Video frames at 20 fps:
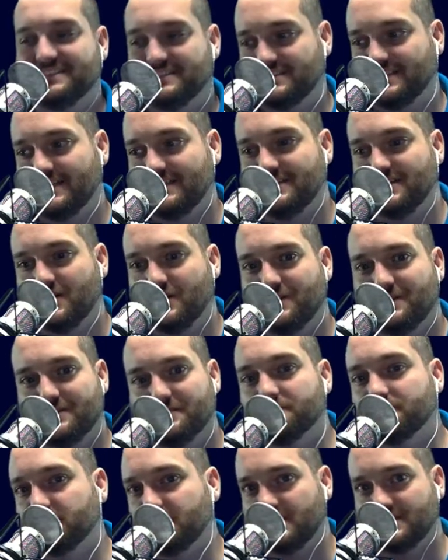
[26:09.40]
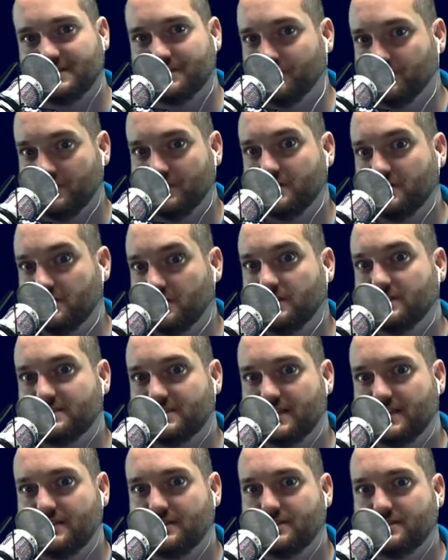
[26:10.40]
side note, because I'm really good at
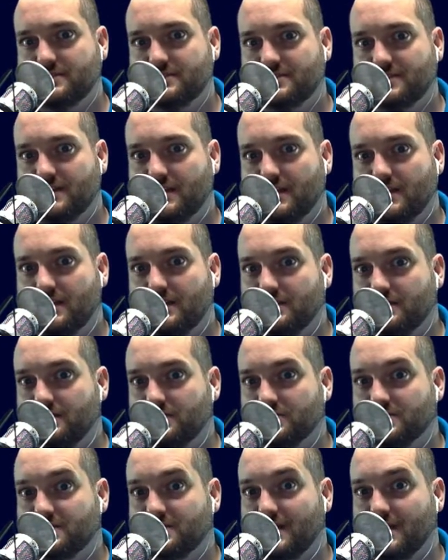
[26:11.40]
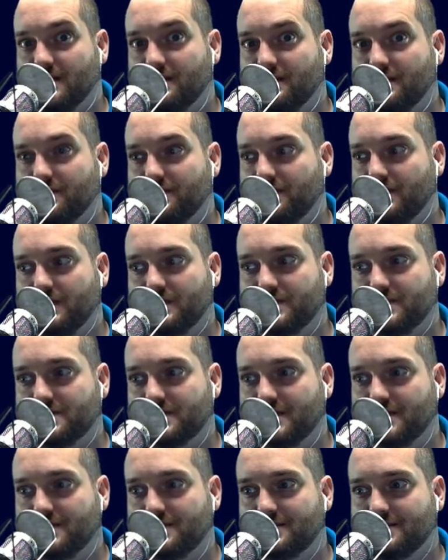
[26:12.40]
side notes, your siren, if you have a
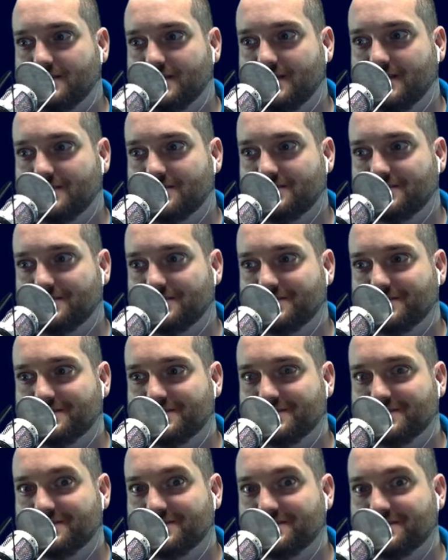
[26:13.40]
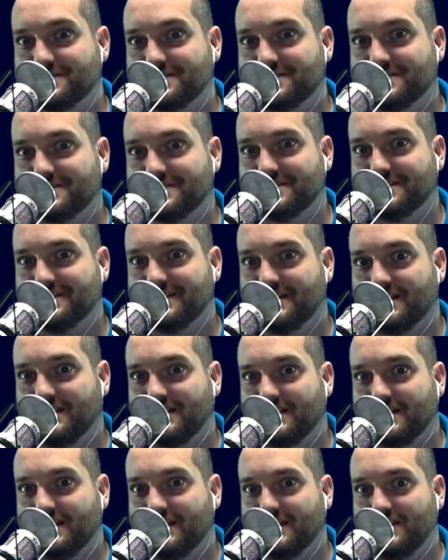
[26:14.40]
siren in your house, shows up as a switch.
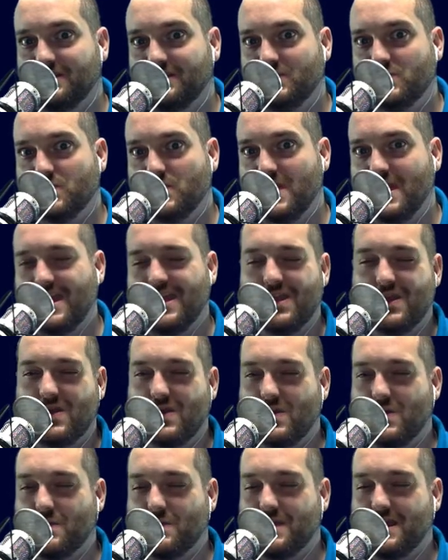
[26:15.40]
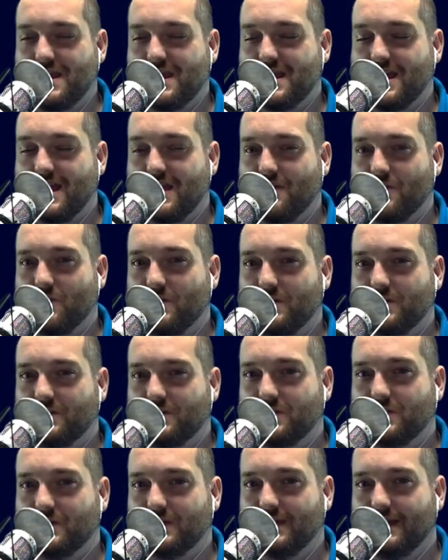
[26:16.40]
You may or may not want
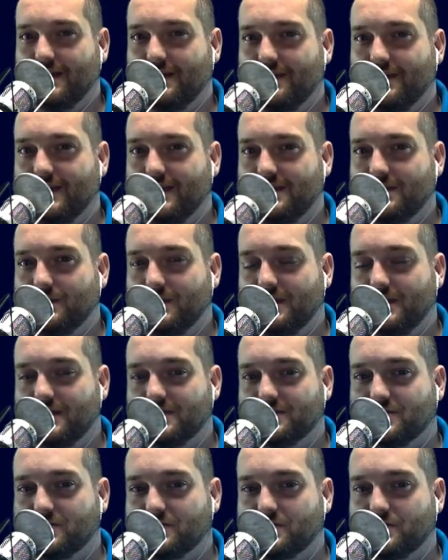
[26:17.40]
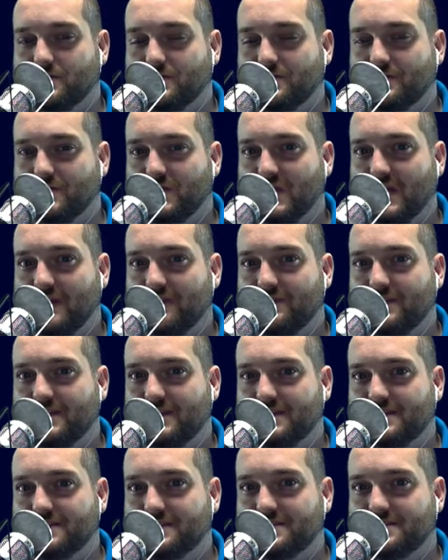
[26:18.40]
to allow that to be controlled if you have
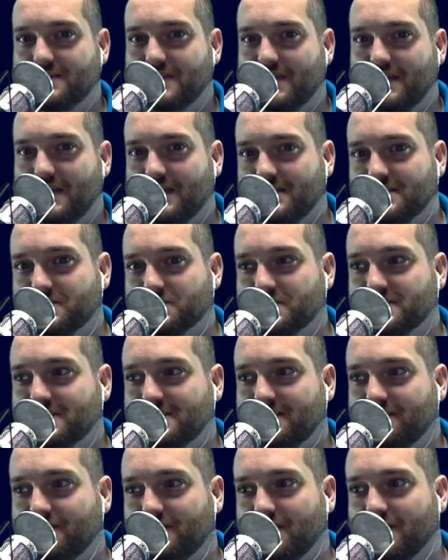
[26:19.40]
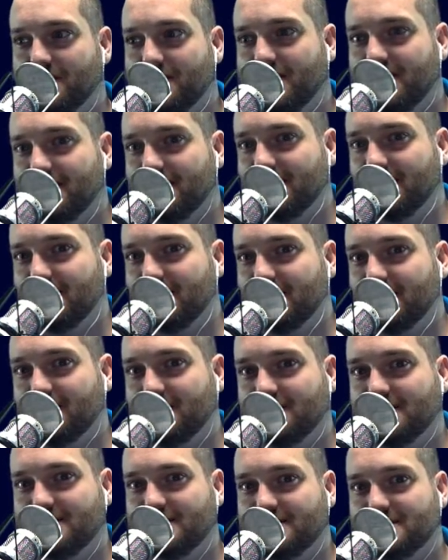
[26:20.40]
kids, because once they figure out they can
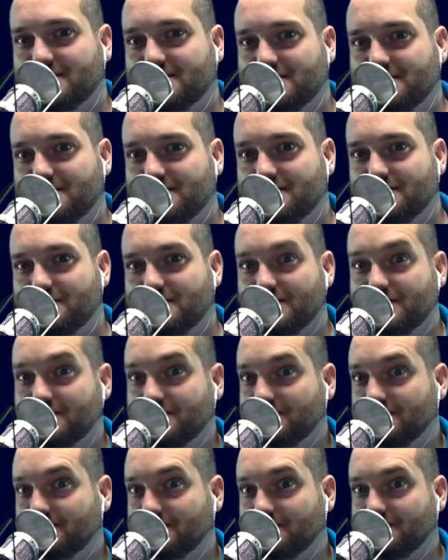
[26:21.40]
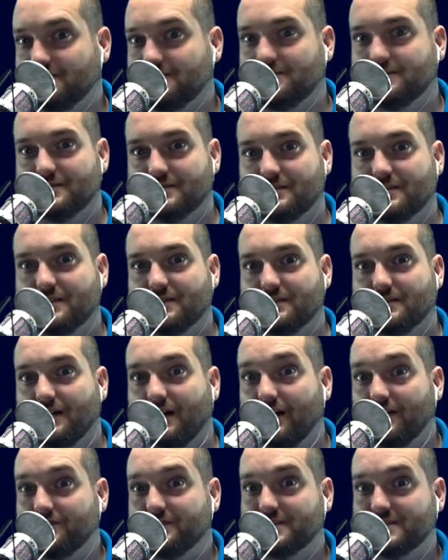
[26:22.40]
tell Alexa to turn on the siren or turn
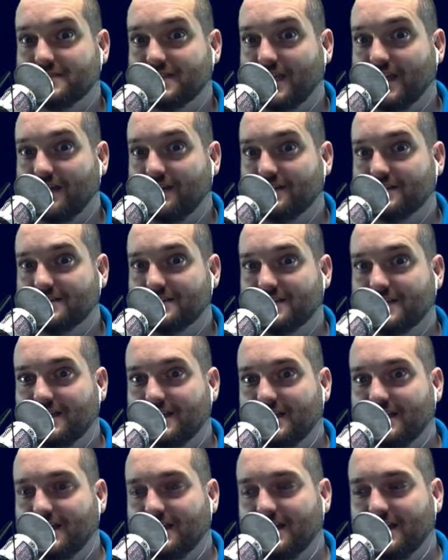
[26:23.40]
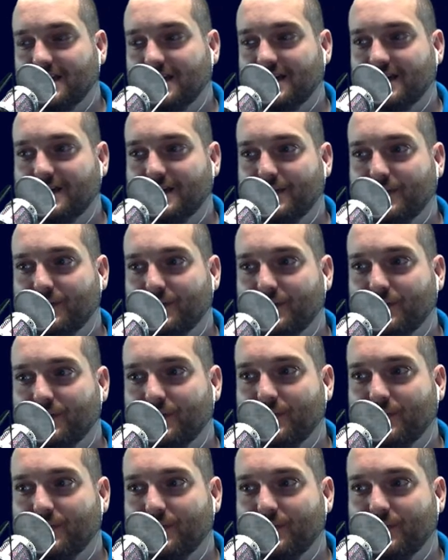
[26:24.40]
off the siren, um,